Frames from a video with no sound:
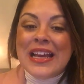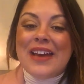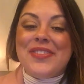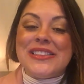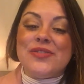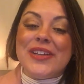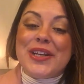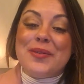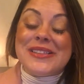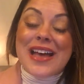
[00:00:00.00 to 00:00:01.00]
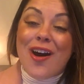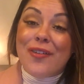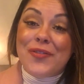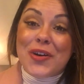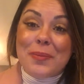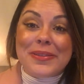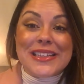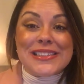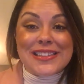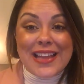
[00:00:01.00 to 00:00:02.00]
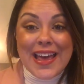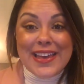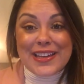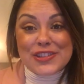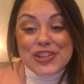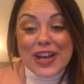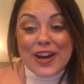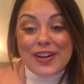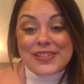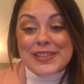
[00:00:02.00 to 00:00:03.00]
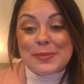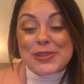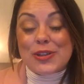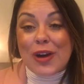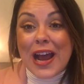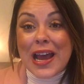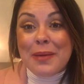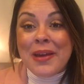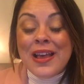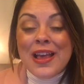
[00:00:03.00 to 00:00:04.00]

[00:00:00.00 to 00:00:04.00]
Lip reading: If this video was helpful, please like, share, and subscribe.